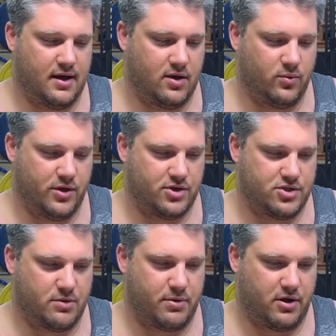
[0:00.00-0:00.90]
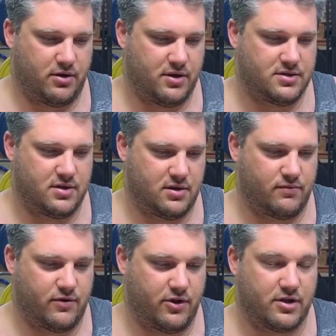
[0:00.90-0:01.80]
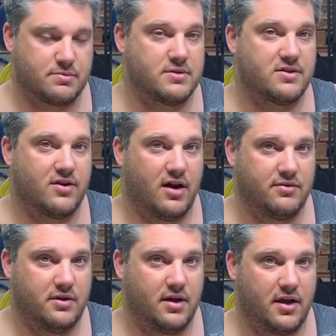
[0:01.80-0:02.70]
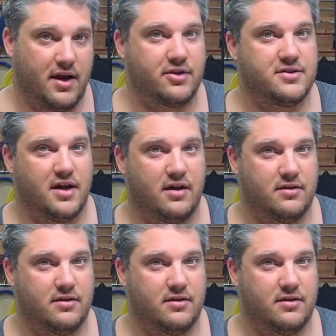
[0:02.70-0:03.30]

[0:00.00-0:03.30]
which apparently is a fairly expensive coffee, and I could tell